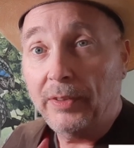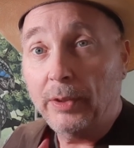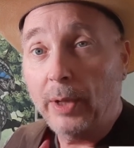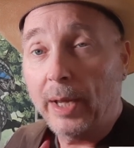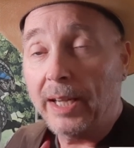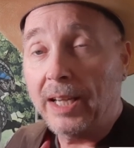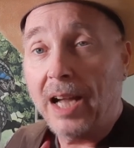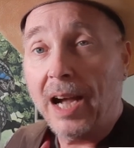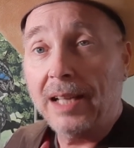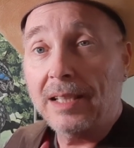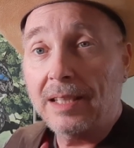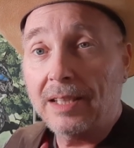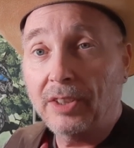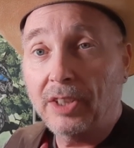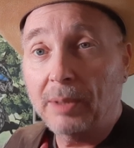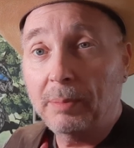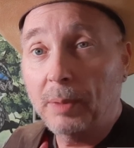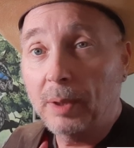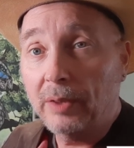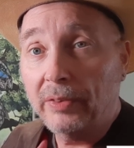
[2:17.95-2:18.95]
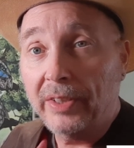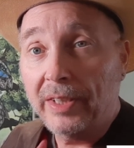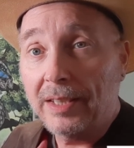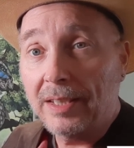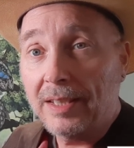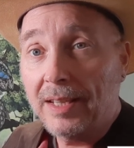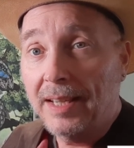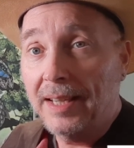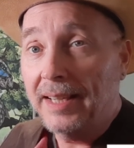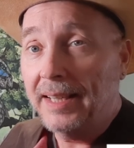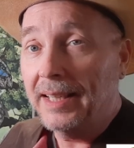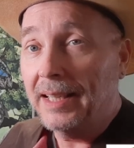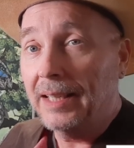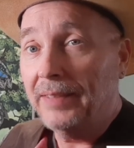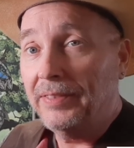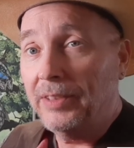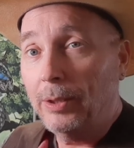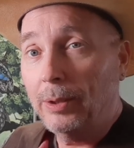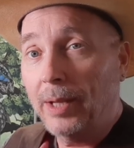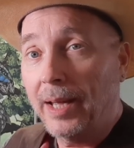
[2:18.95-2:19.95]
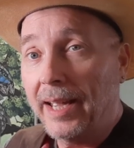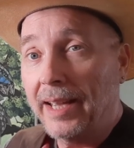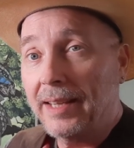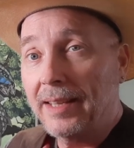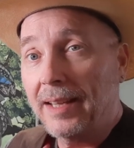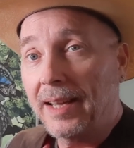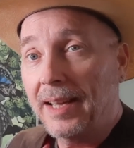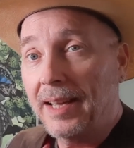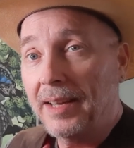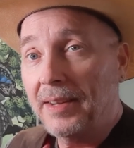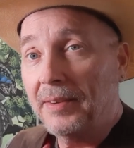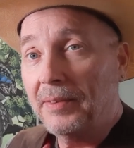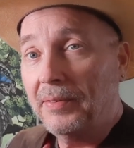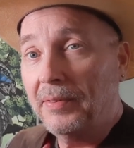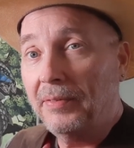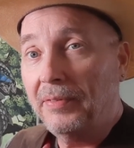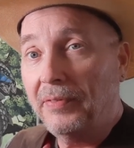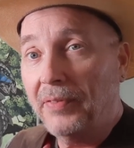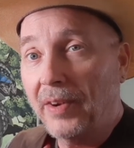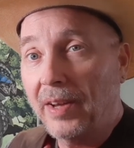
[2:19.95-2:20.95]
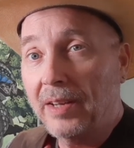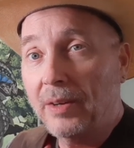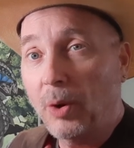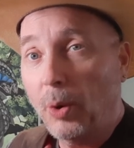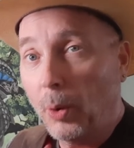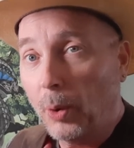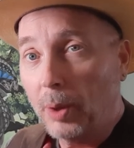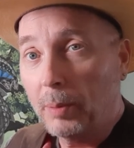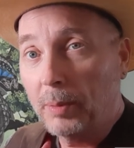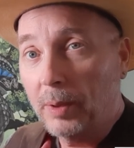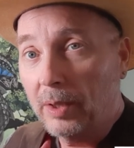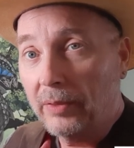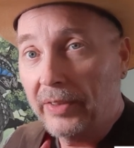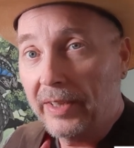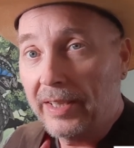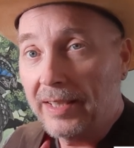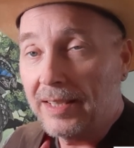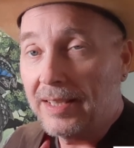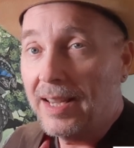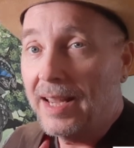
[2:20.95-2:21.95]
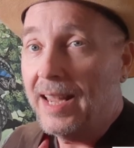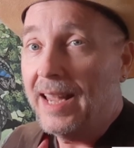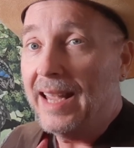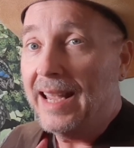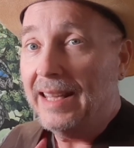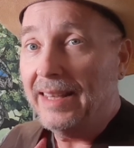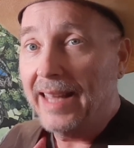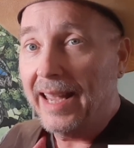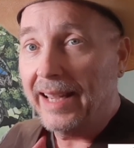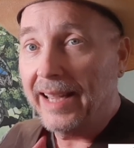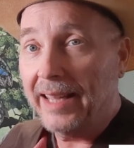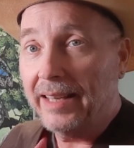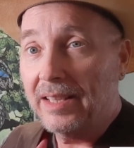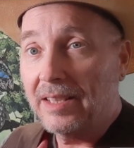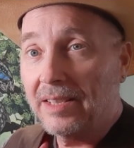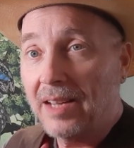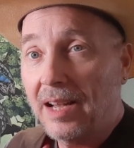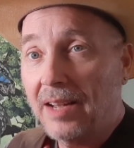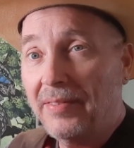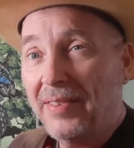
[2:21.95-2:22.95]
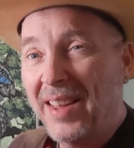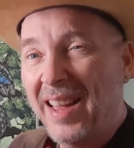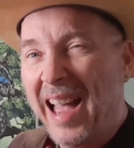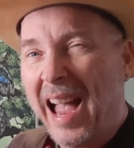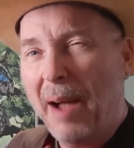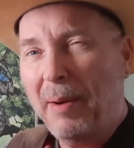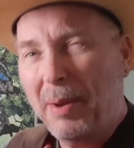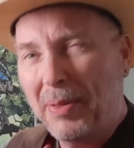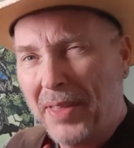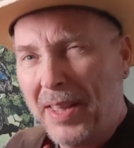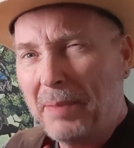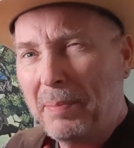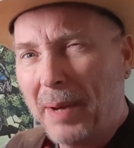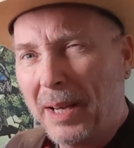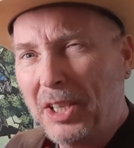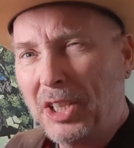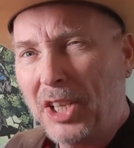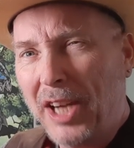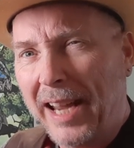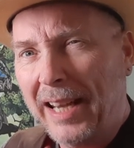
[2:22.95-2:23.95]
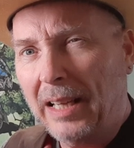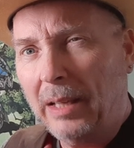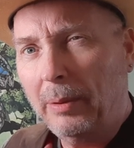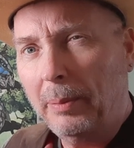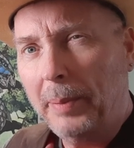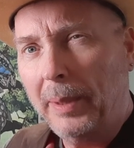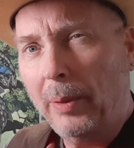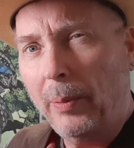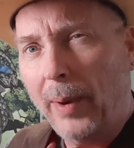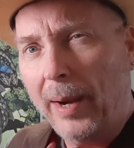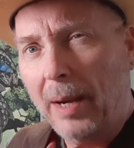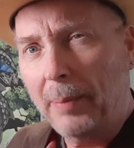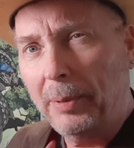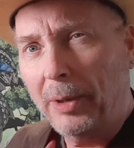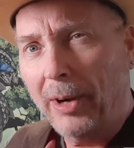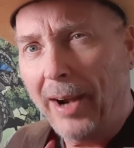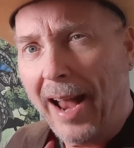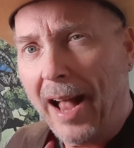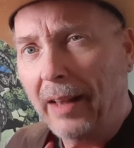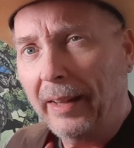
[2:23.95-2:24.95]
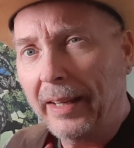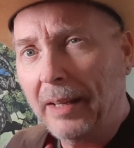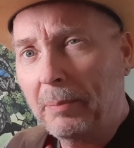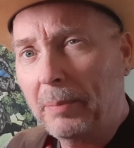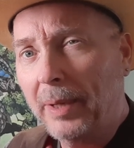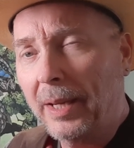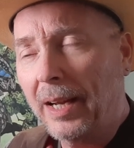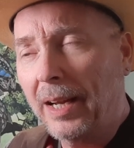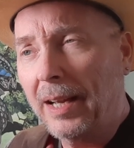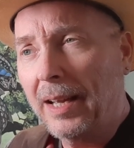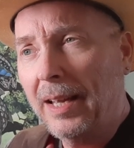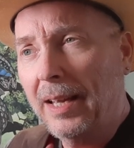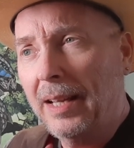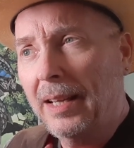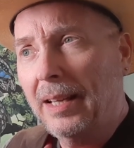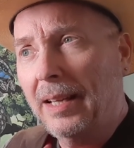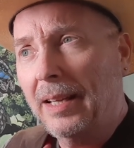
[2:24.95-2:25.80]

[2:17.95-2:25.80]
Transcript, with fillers: If you like Godzilla movies, if you like uh, fun horror movies and that kind of stuff, I would think my channel would be right up your alley. But uh,